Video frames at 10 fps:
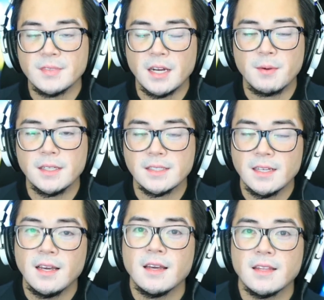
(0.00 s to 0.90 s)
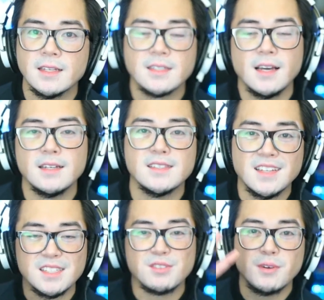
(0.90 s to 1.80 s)
Anyways, thanks guys.
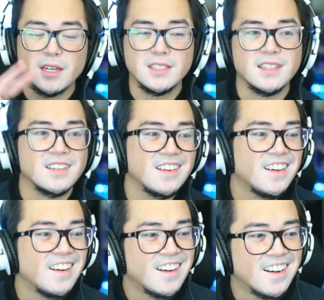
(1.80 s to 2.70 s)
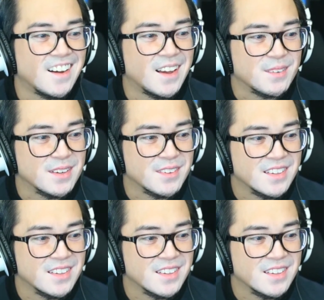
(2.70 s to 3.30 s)
Thanks for watching. I'm gonna